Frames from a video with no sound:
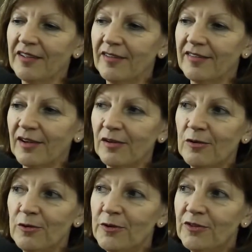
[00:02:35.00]

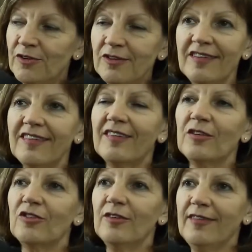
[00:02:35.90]
So students
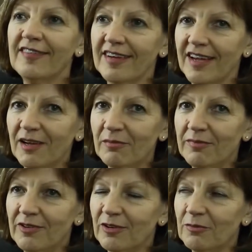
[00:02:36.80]
that choose to
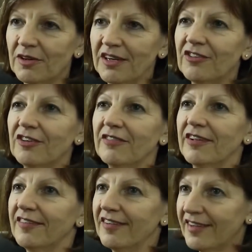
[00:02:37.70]
come to Monash
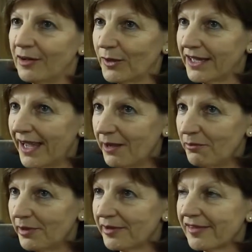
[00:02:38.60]
University Sunway
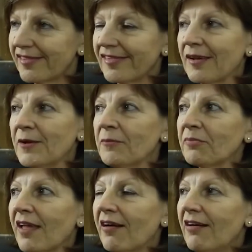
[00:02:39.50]
campus
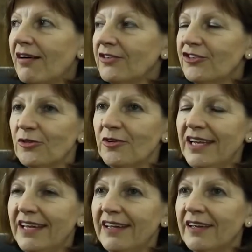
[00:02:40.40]
are
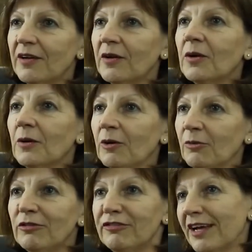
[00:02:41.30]
joining a
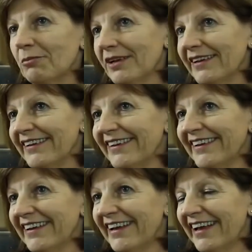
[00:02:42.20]
global family,
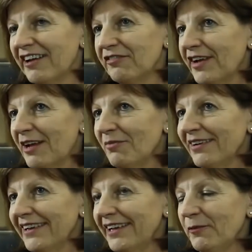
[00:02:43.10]
a
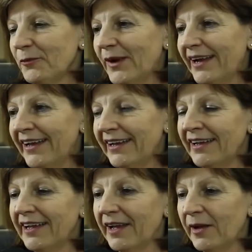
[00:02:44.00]
family where
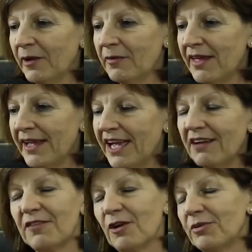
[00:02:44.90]
they
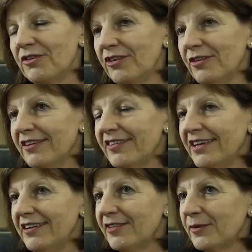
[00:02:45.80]
have the
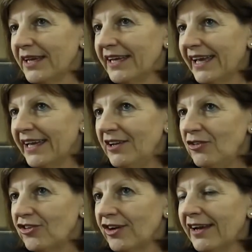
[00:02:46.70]
opportunity to
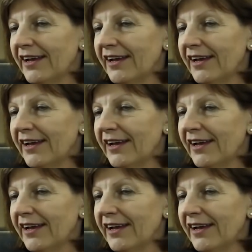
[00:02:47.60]
engage